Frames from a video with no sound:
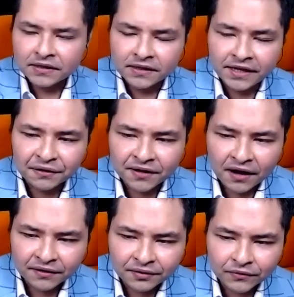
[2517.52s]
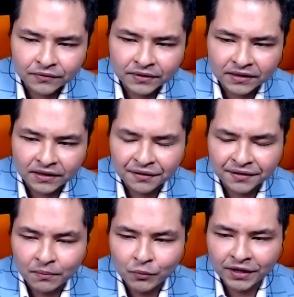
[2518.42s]
Let's talk to
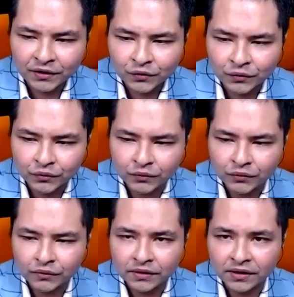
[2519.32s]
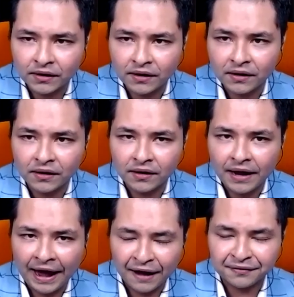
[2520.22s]
someone who
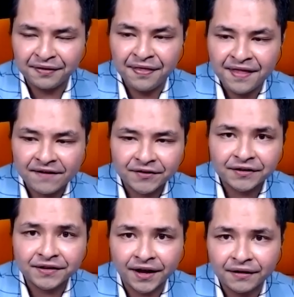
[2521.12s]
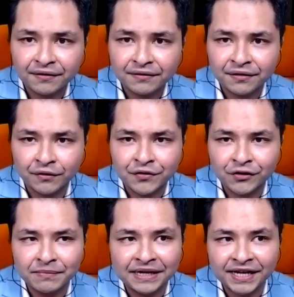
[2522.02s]
has never done social
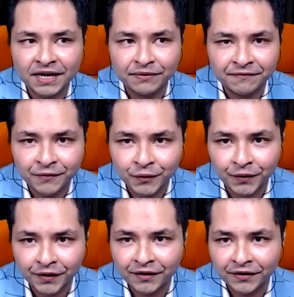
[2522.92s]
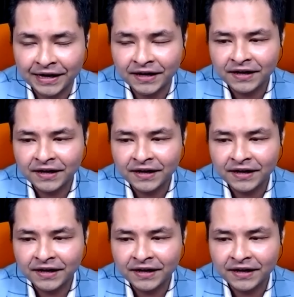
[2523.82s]
media before, okay?